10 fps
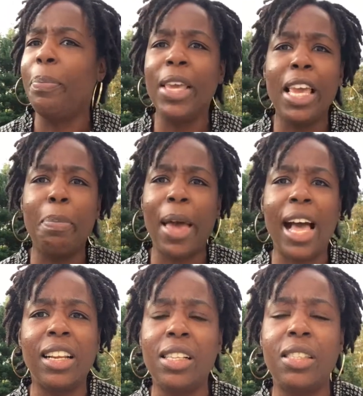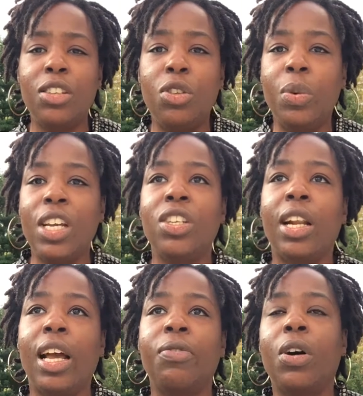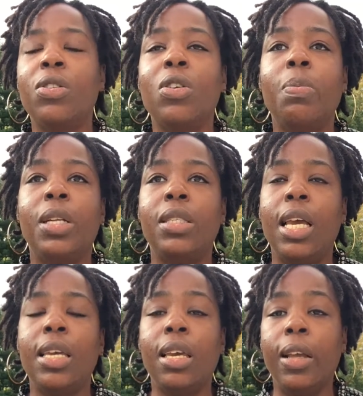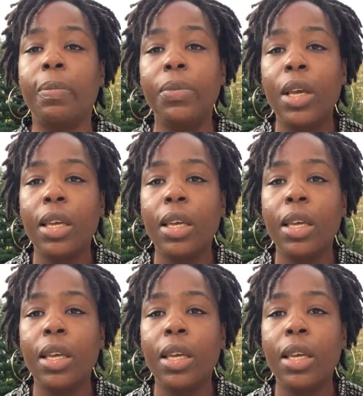being balanced situation, I've also been taking